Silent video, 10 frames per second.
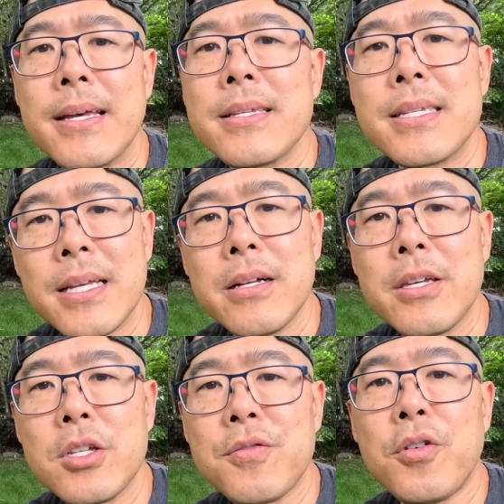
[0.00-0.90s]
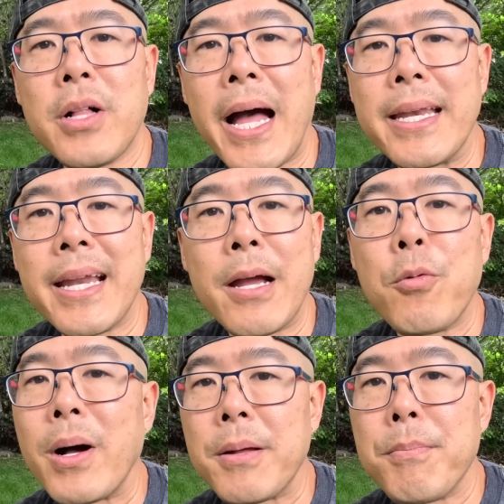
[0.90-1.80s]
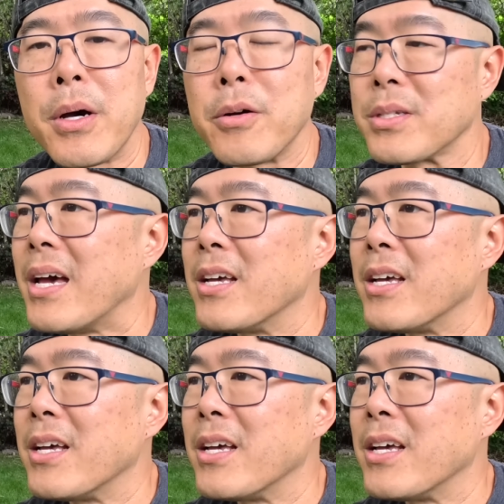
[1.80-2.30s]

still useful at night while it mows.